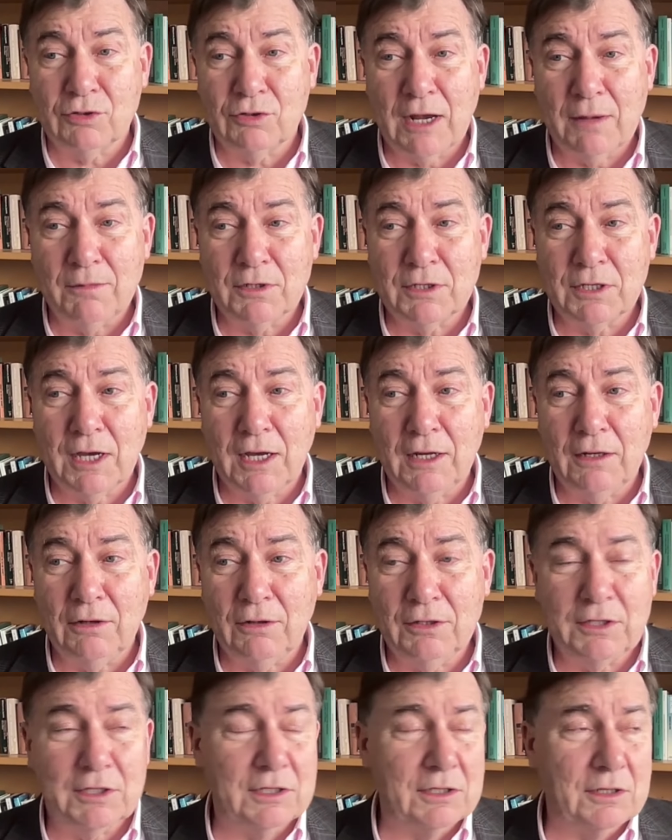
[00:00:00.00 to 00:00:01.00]
Trump saying,
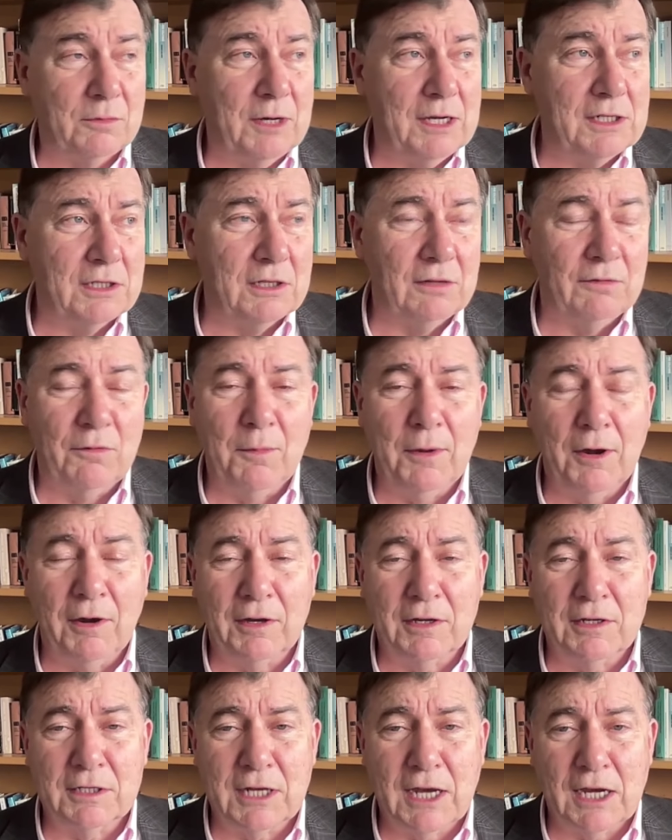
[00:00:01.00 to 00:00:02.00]
look, this is a waste of
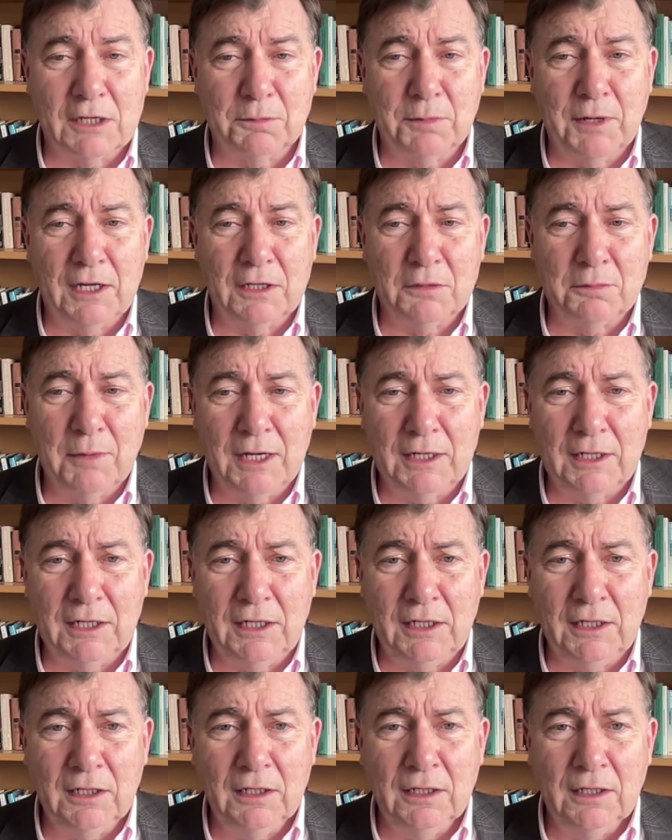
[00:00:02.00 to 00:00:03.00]
American taxpayers'
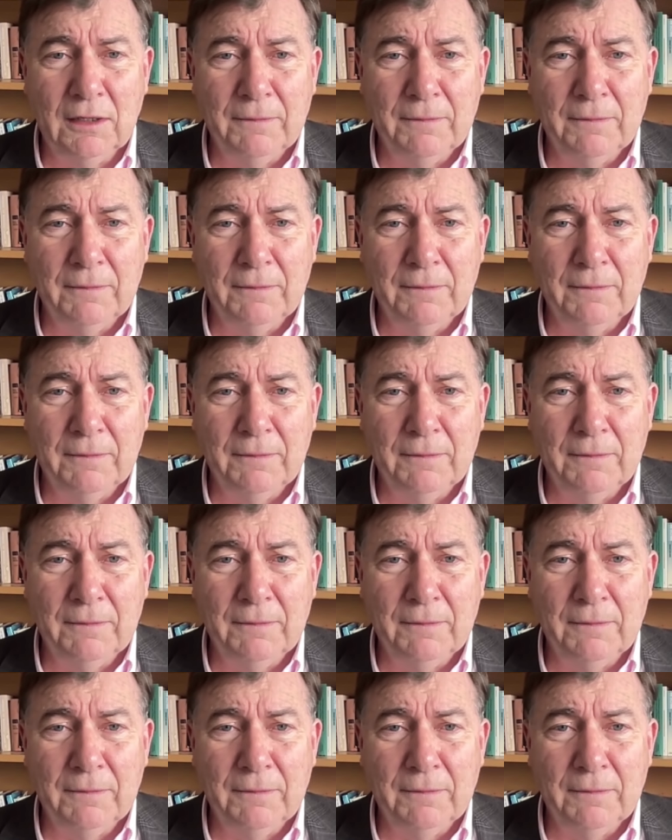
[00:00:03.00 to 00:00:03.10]
money.